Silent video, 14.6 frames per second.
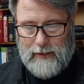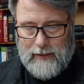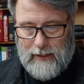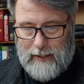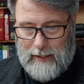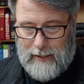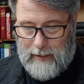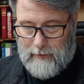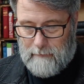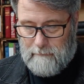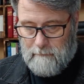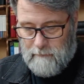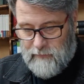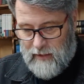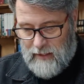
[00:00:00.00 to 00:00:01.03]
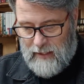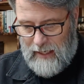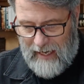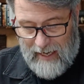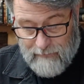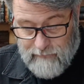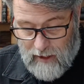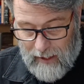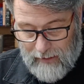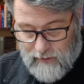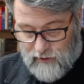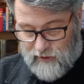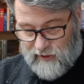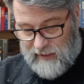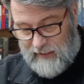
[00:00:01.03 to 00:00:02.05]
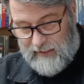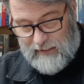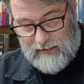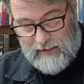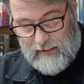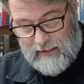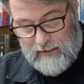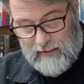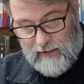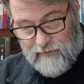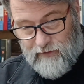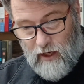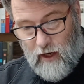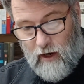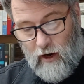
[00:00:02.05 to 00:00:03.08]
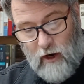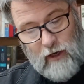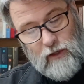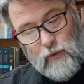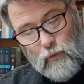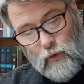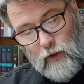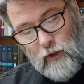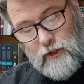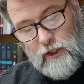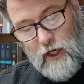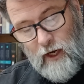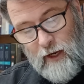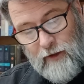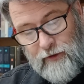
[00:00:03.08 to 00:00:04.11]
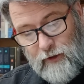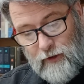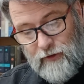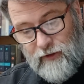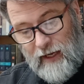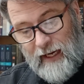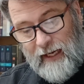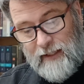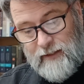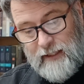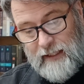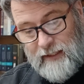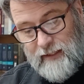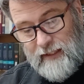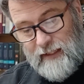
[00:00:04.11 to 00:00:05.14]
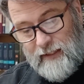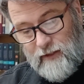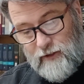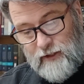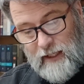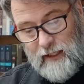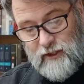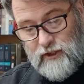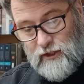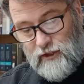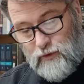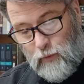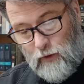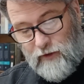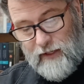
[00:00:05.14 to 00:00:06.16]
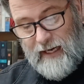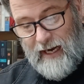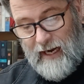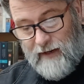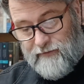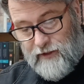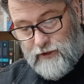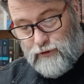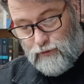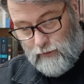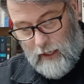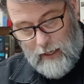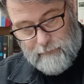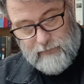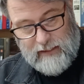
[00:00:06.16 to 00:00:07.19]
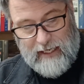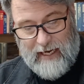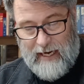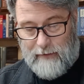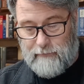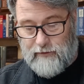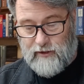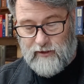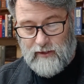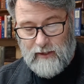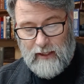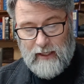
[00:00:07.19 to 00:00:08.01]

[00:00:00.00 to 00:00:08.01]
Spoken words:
I have not seen any of the artwork other than in the introductions where they have the drop caps.